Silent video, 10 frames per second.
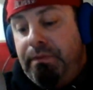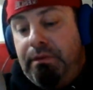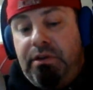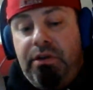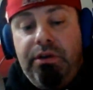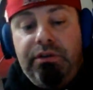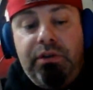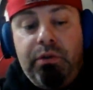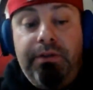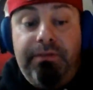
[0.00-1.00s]
to your
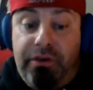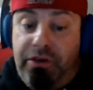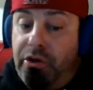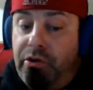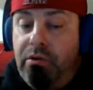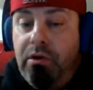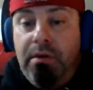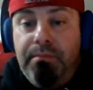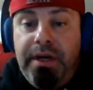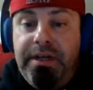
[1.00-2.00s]
story for you,
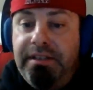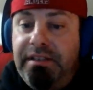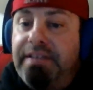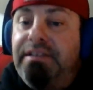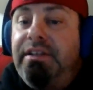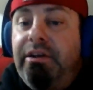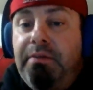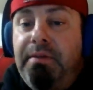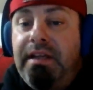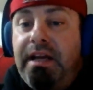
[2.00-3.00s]
but it doesn't necessarily
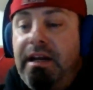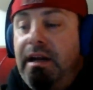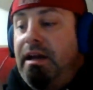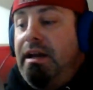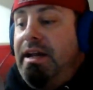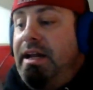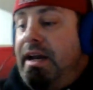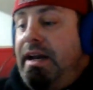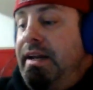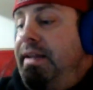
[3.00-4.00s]
mean that
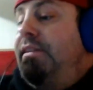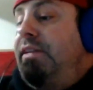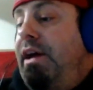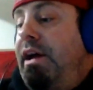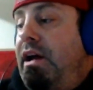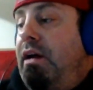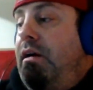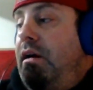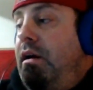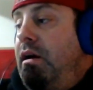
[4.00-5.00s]
it is
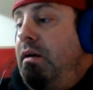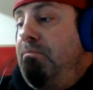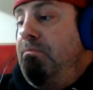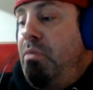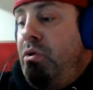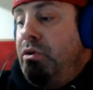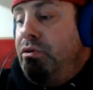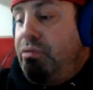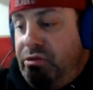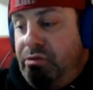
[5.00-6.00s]
a
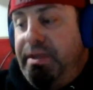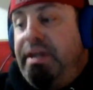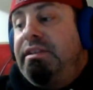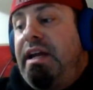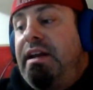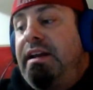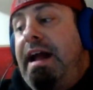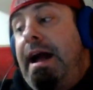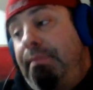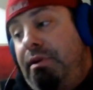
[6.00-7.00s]
more true because that
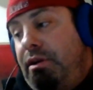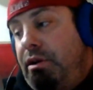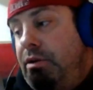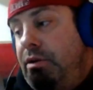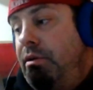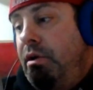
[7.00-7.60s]
it happened to you.